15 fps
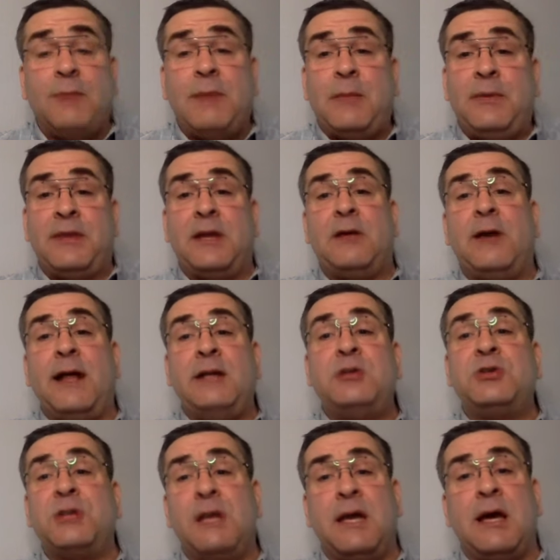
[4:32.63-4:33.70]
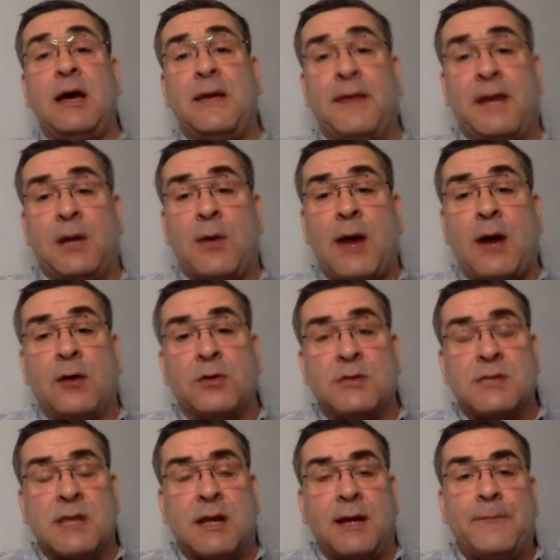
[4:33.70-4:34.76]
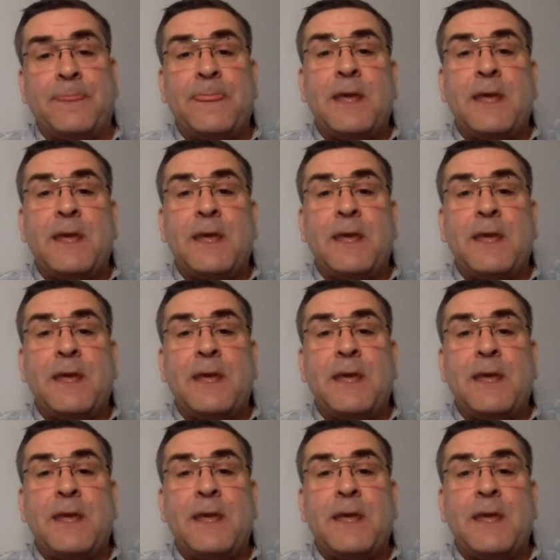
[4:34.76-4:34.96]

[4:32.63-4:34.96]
Maybe they're an engineer and they go out on site.